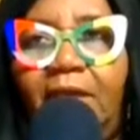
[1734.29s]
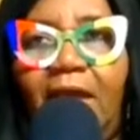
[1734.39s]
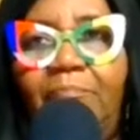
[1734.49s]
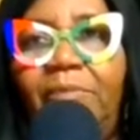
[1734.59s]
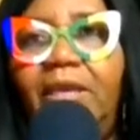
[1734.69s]

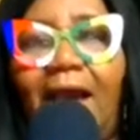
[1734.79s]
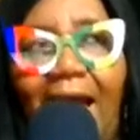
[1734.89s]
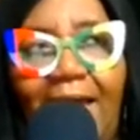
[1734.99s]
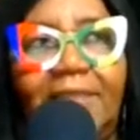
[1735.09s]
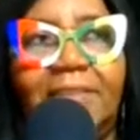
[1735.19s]
I mean,
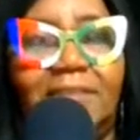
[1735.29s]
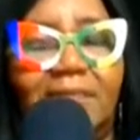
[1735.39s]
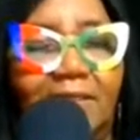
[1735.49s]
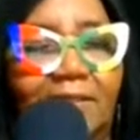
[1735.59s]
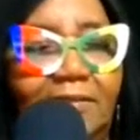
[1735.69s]

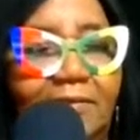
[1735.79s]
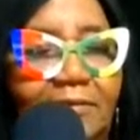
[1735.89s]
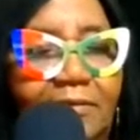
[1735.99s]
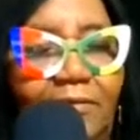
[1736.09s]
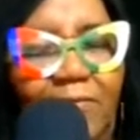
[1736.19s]
honestly,
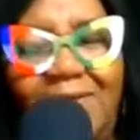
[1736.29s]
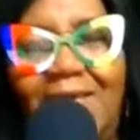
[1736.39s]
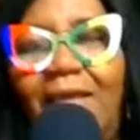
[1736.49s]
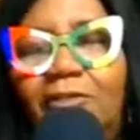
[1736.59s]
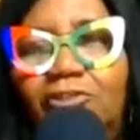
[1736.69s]
what
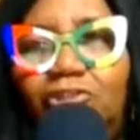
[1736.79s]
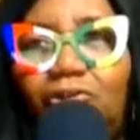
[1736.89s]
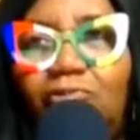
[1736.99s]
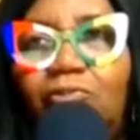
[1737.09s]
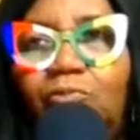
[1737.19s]
kind of
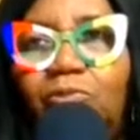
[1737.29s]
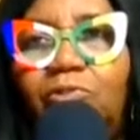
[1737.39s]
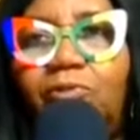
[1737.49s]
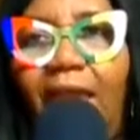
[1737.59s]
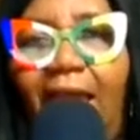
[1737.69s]
church would
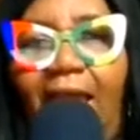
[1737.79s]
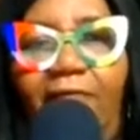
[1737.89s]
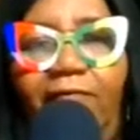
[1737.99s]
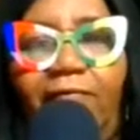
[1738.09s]
you have?